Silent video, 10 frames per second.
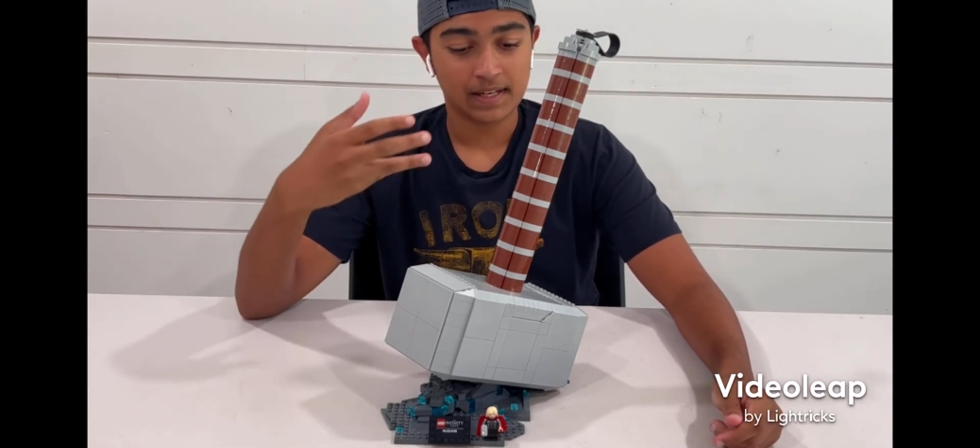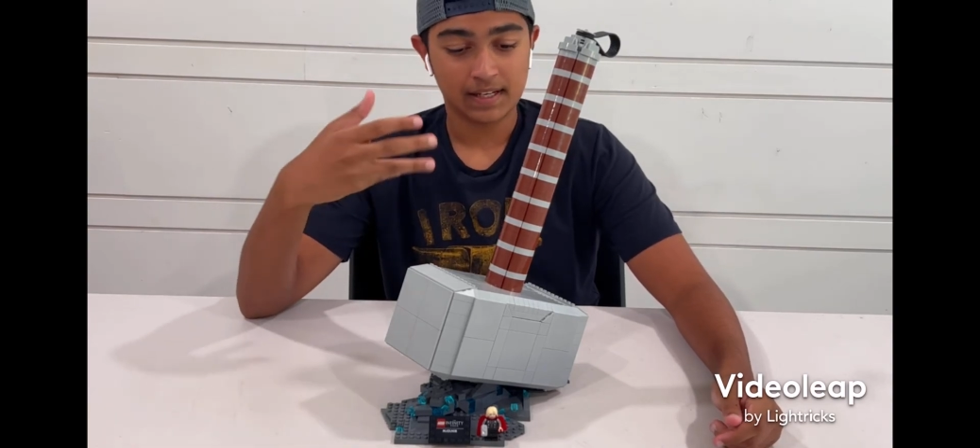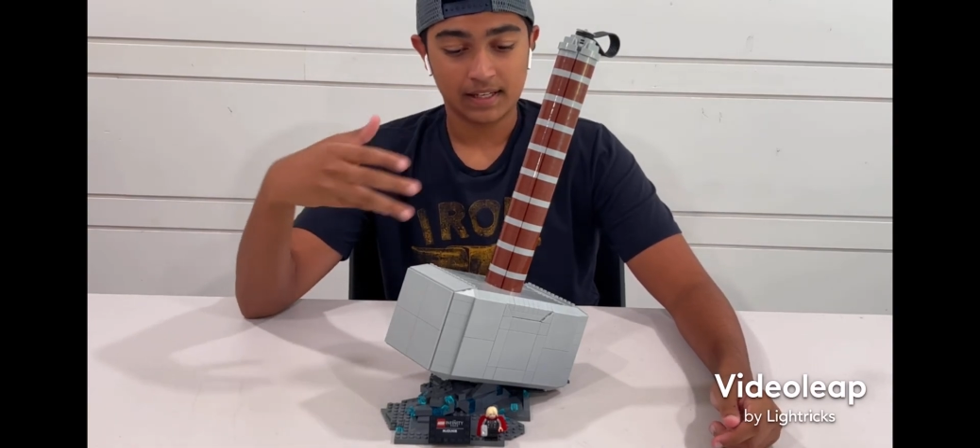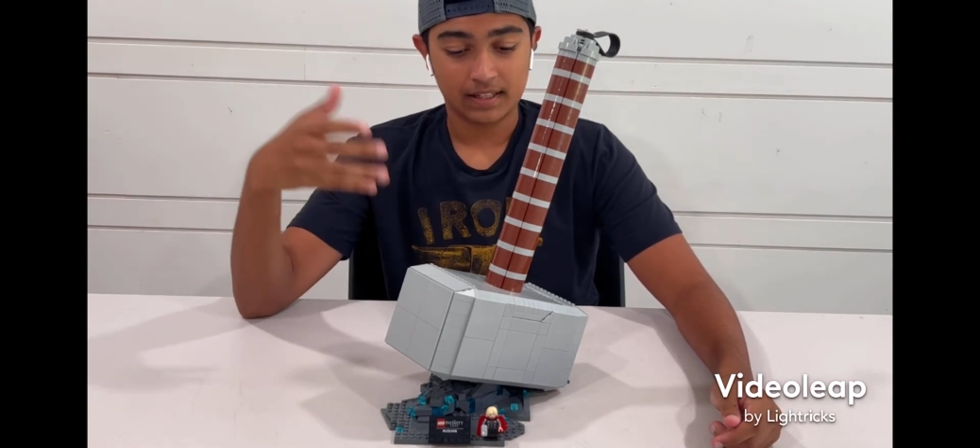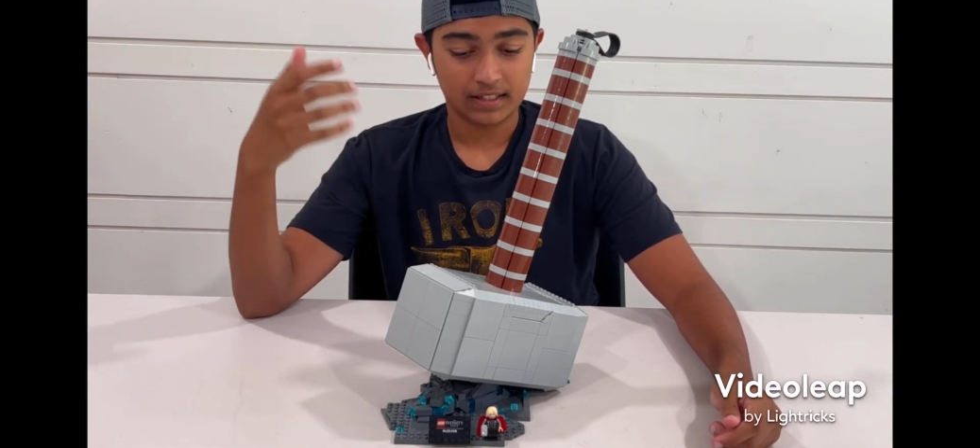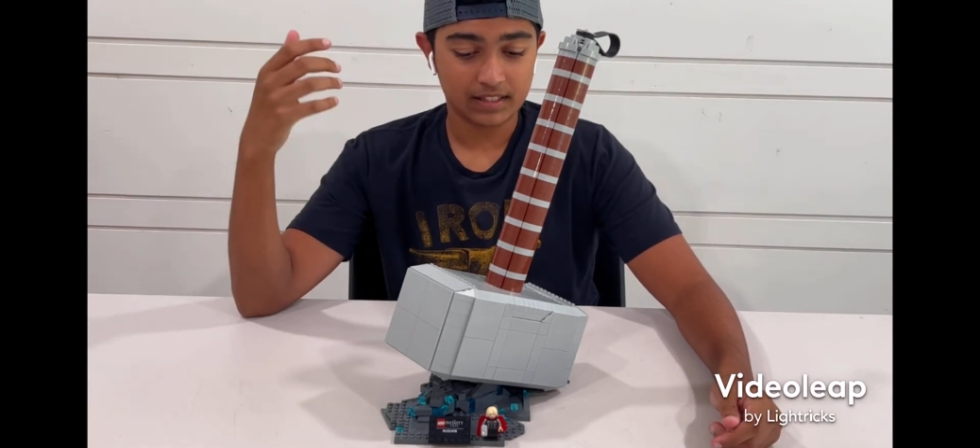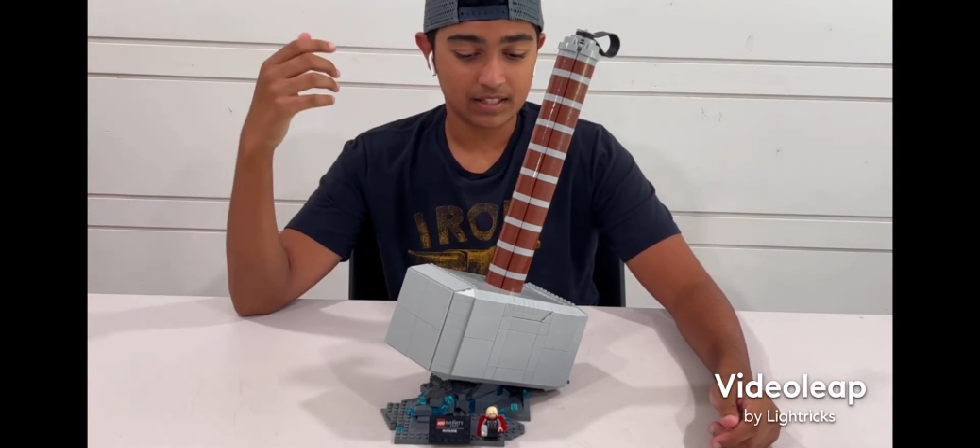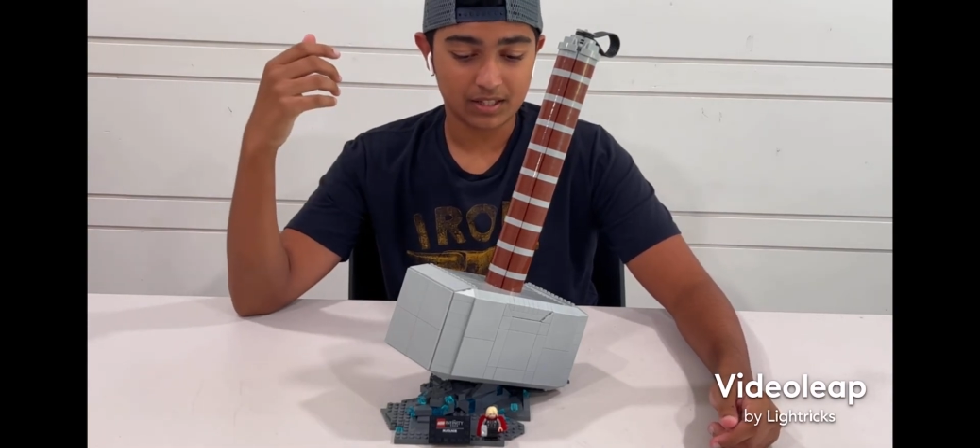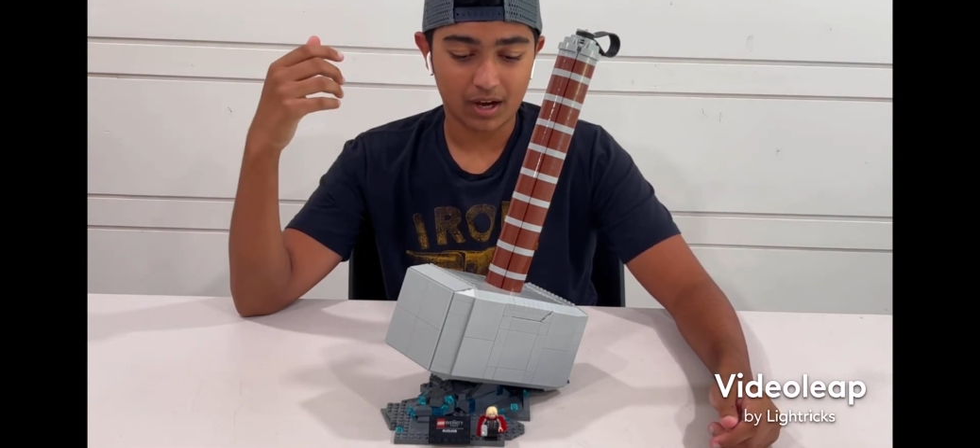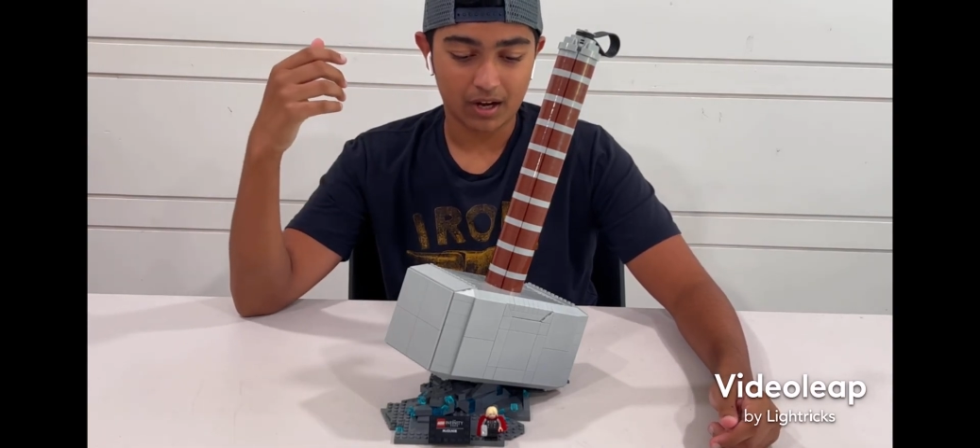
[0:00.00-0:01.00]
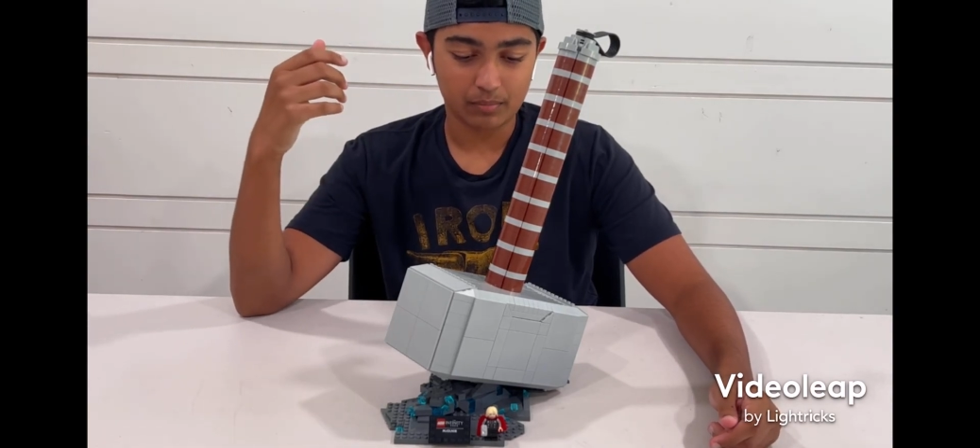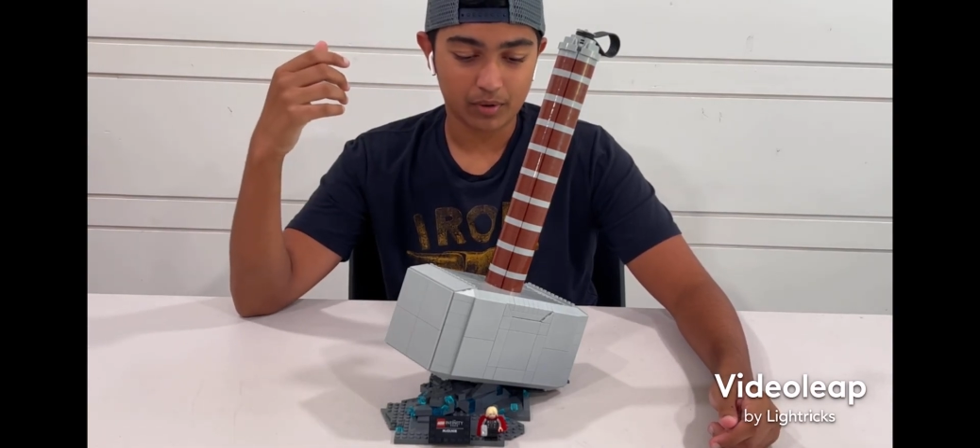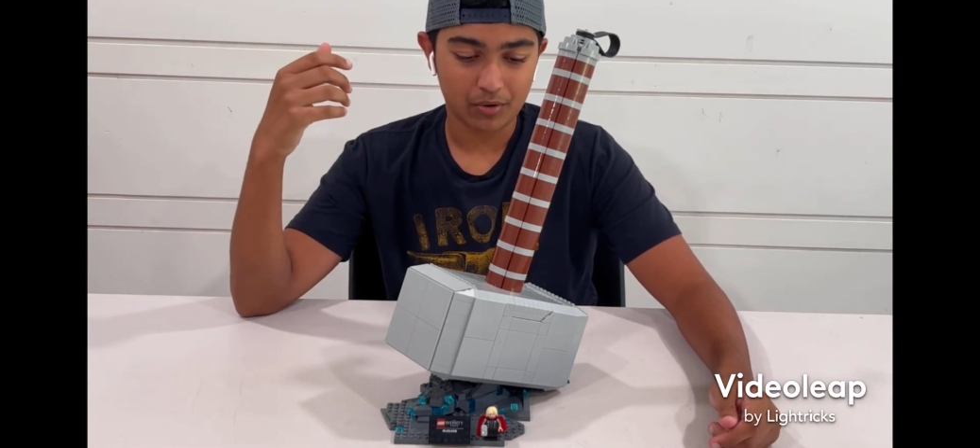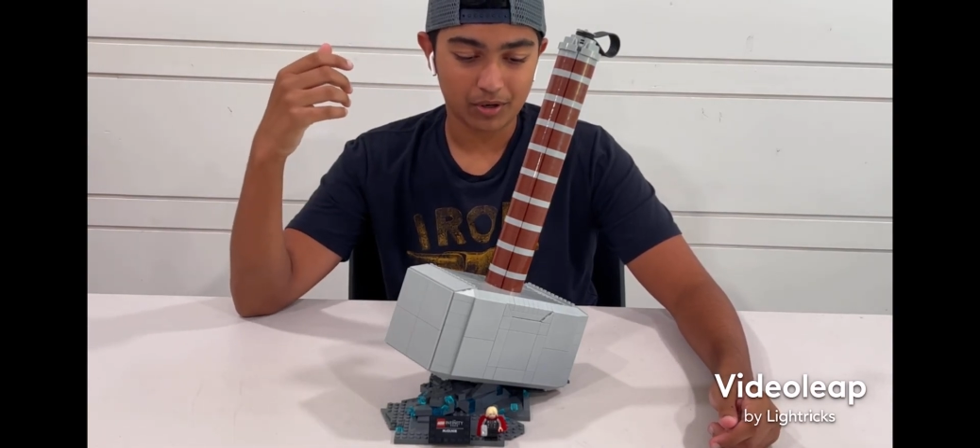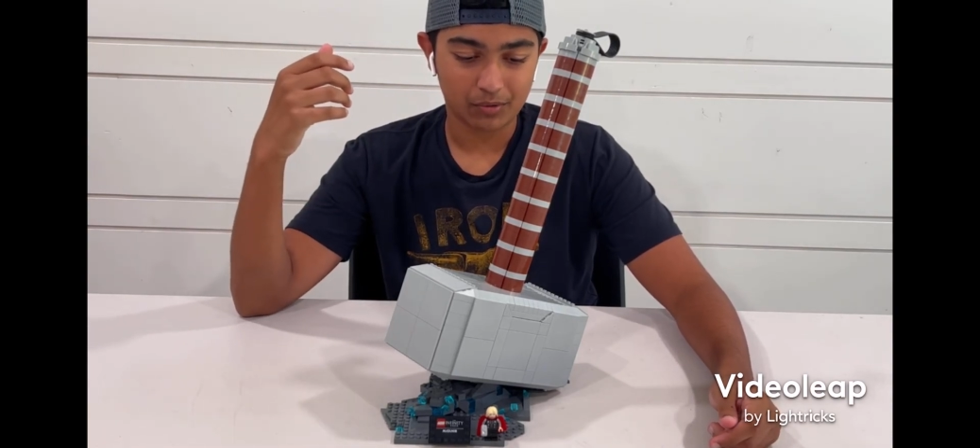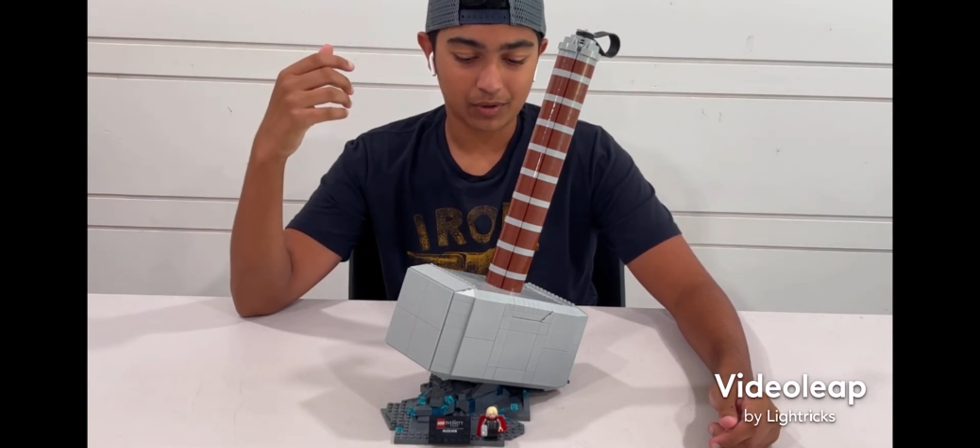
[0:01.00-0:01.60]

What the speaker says: This is the unbroken one.